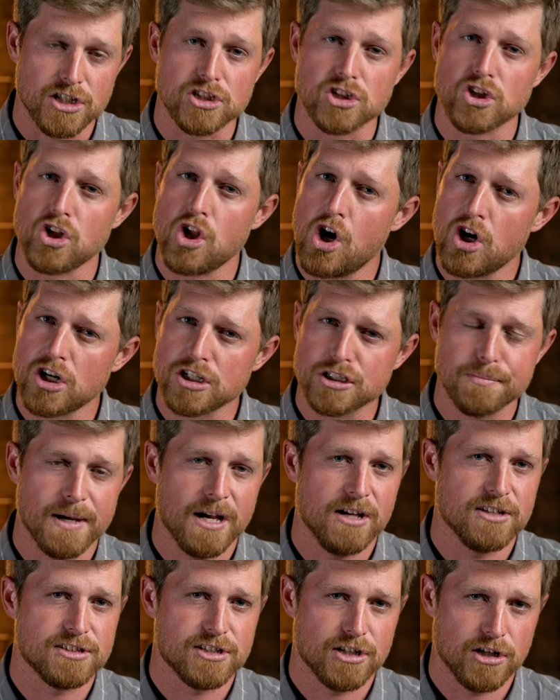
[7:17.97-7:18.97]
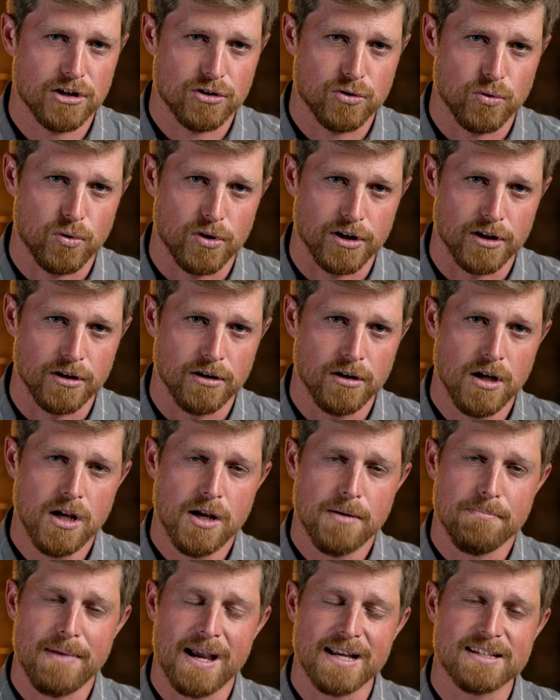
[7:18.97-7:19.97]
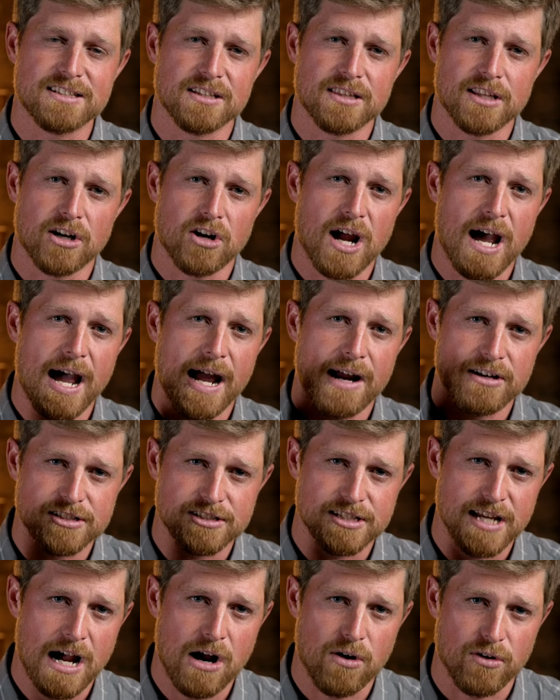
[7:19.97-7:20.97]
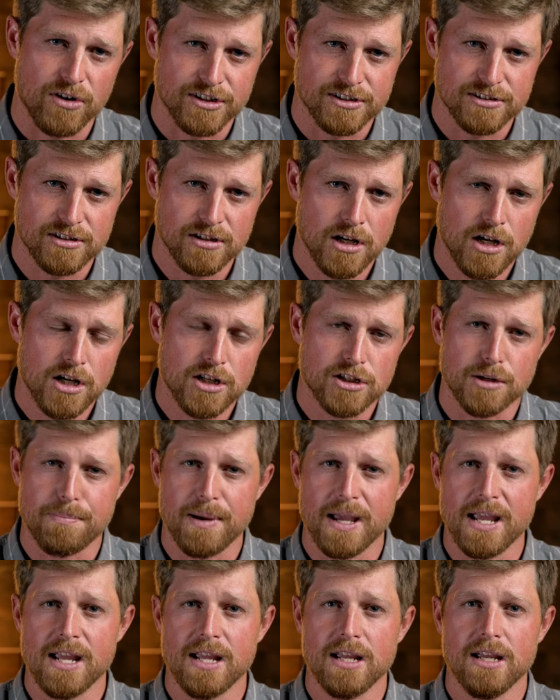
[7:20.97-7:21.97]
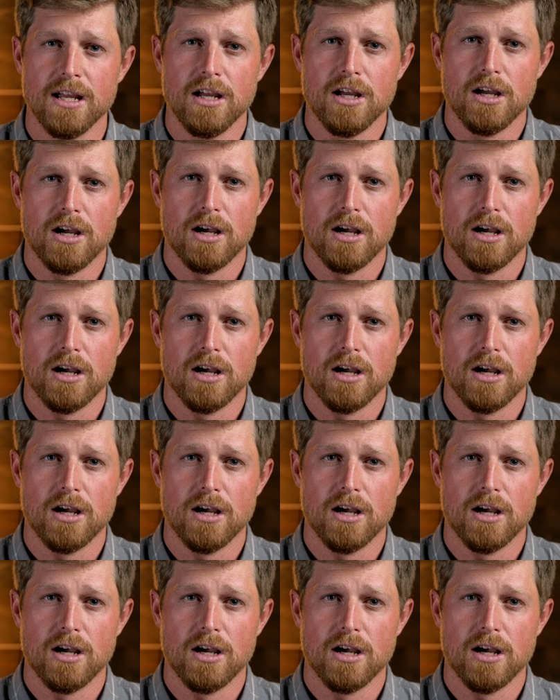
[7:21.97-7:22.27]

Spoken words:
As long as the Palestinian Authority makes it their highest salaries to pay